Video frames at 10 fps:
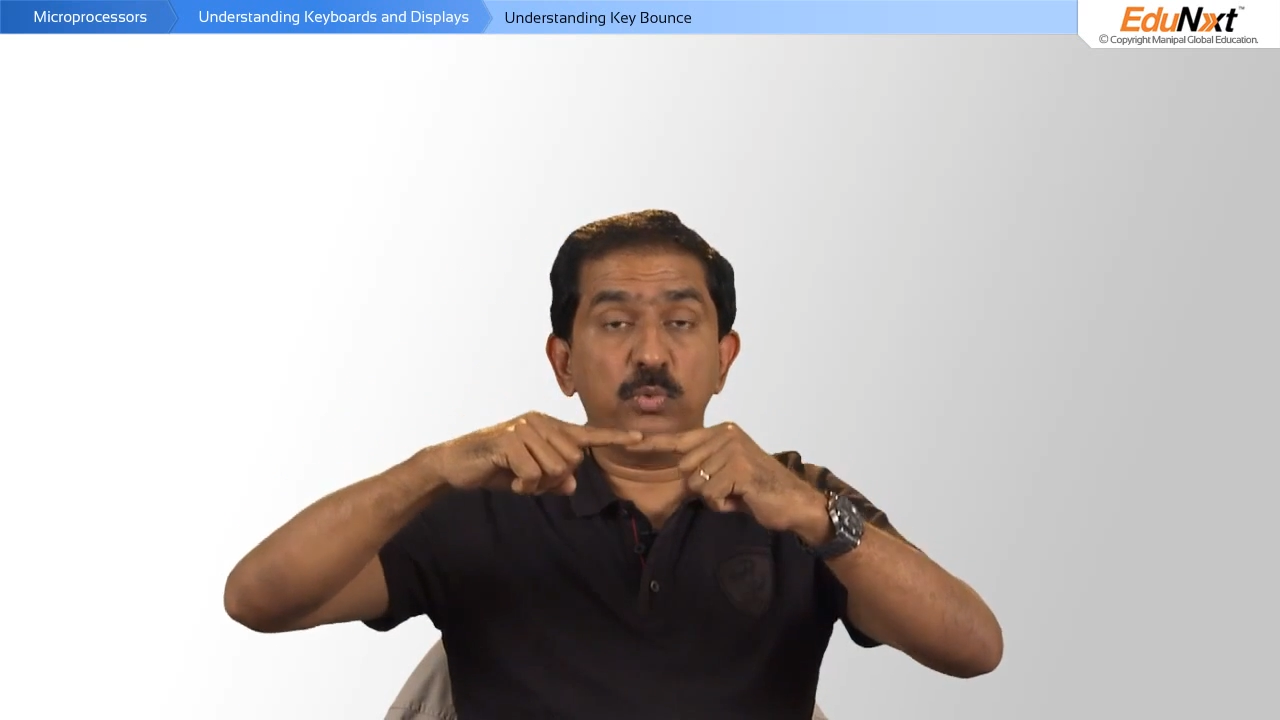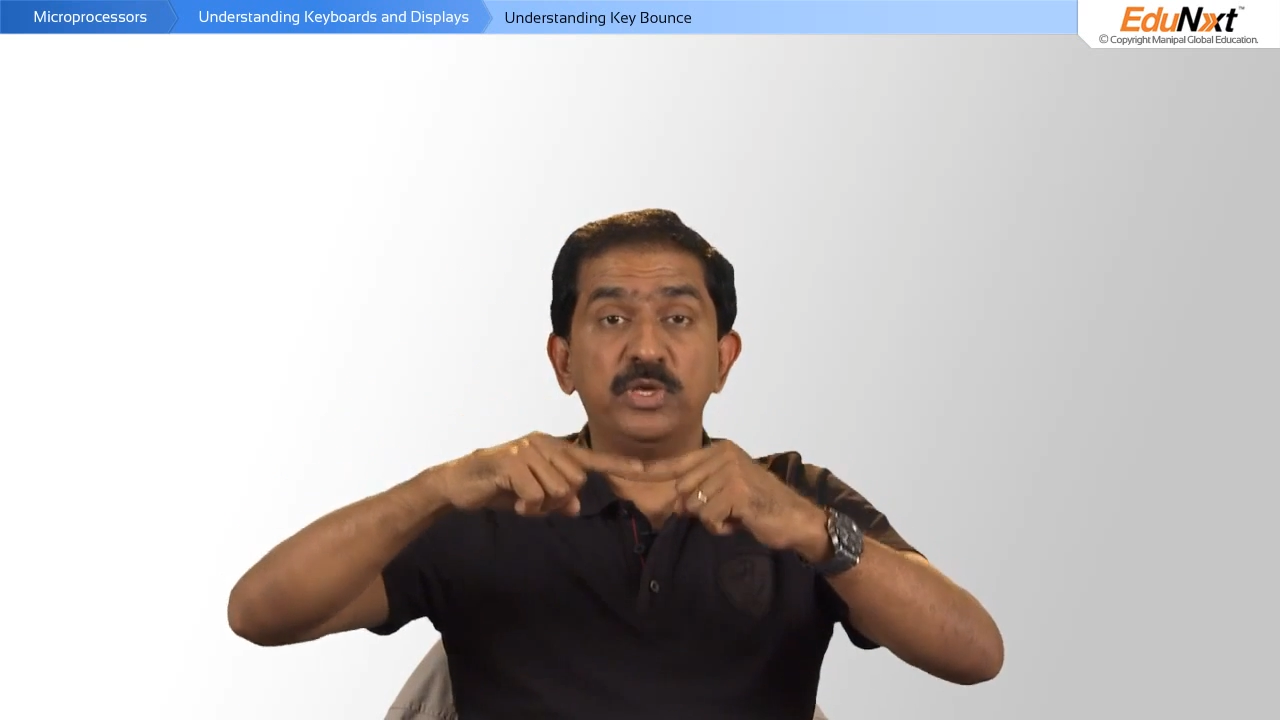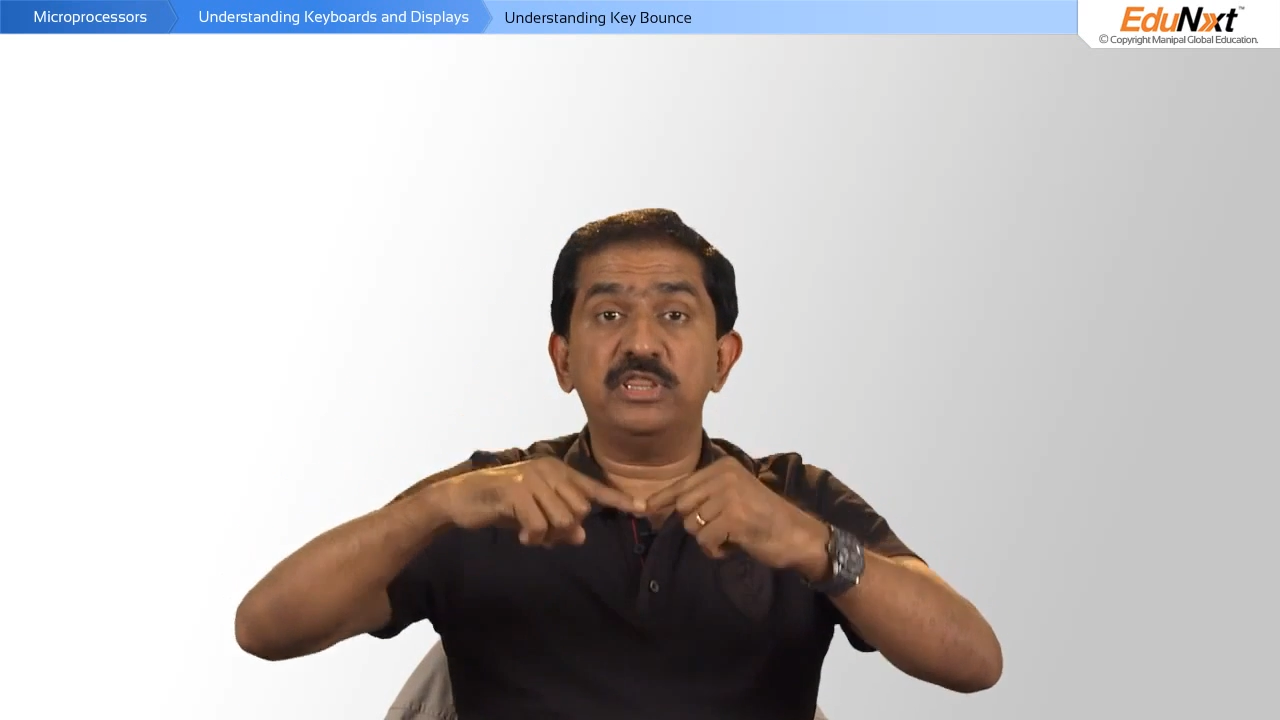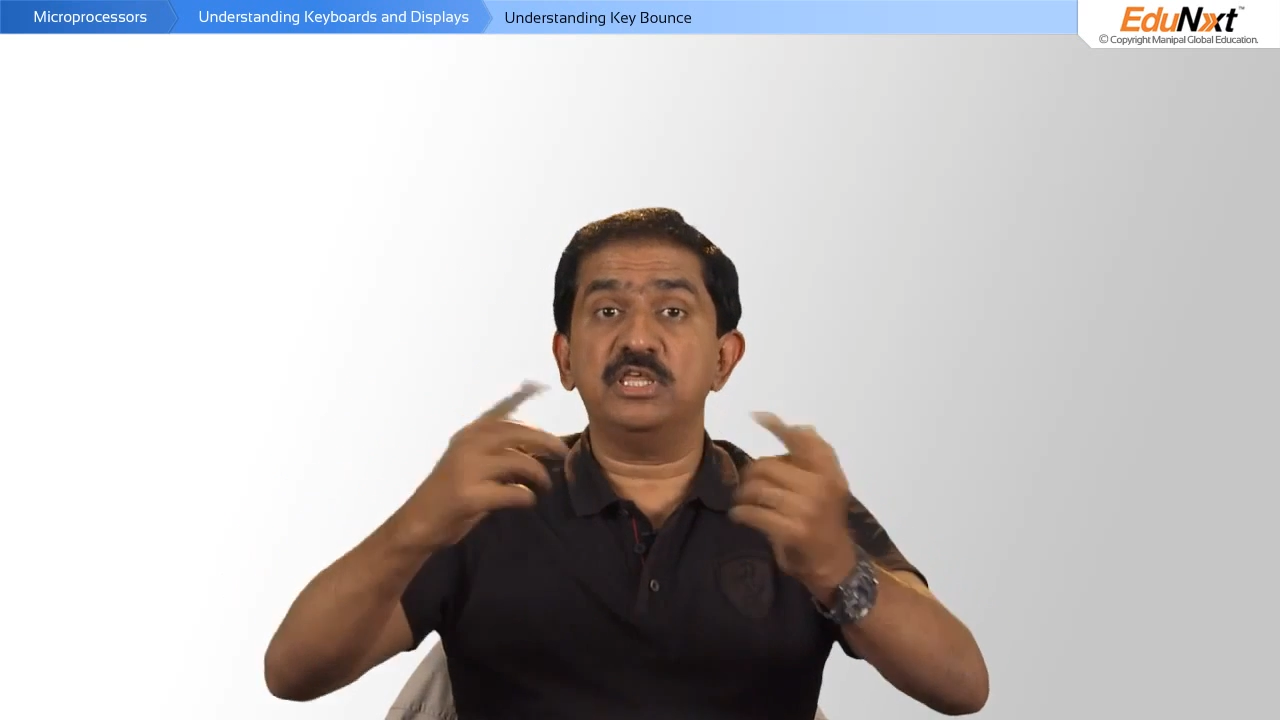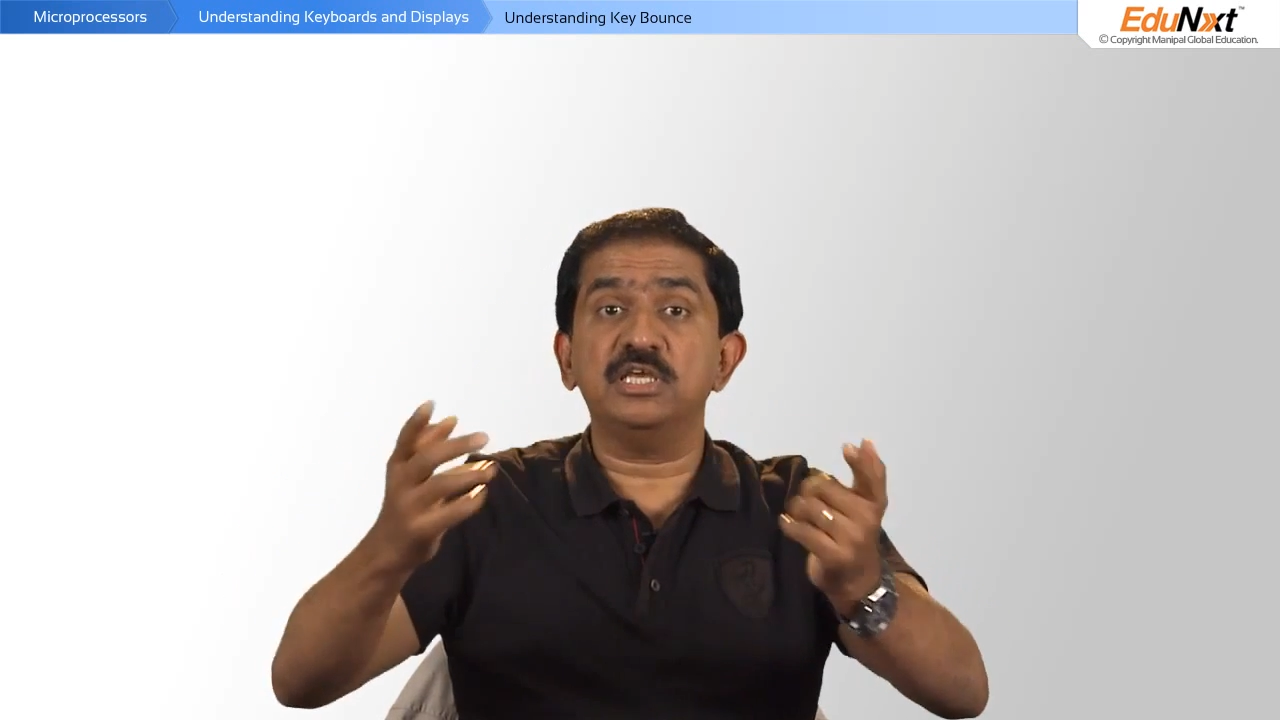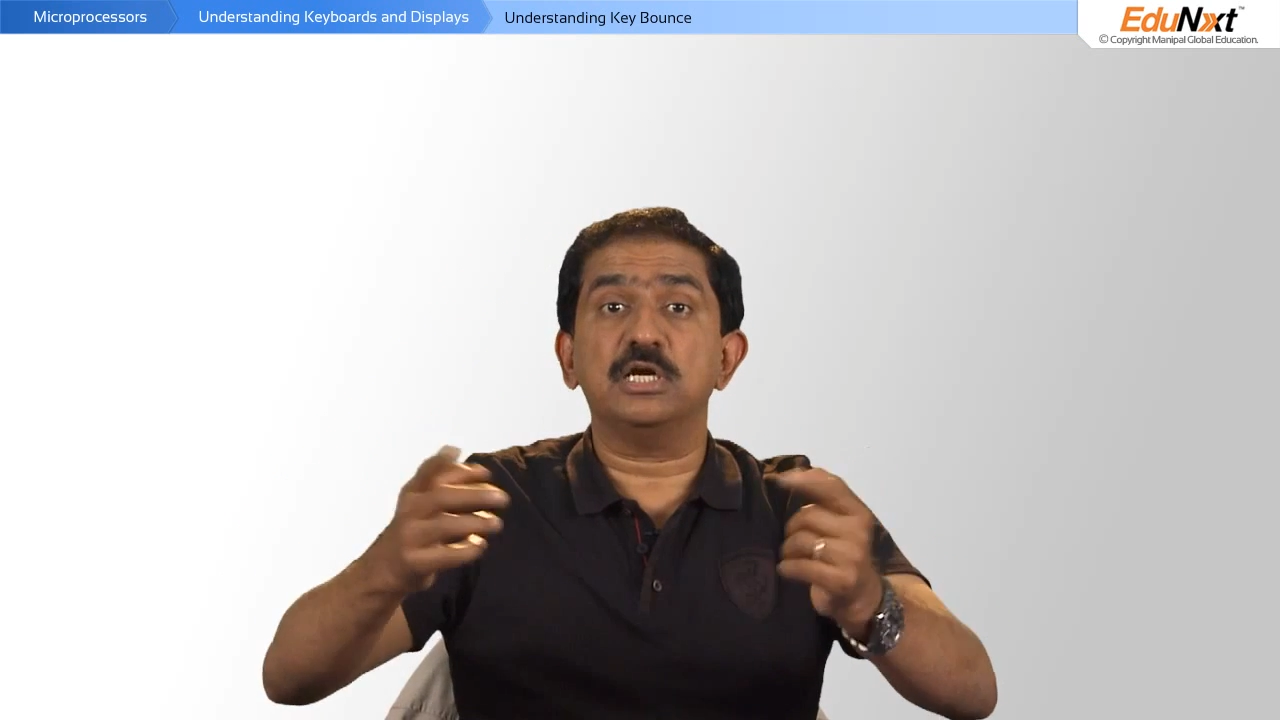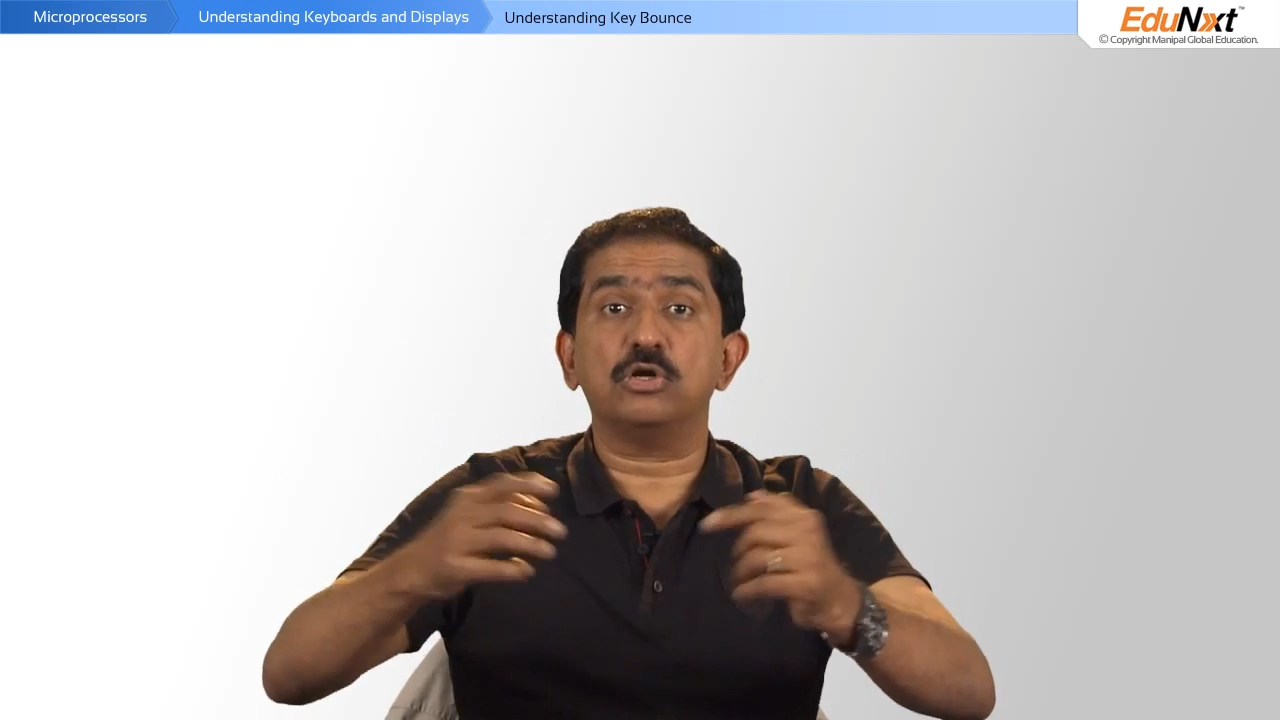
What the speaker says: we think a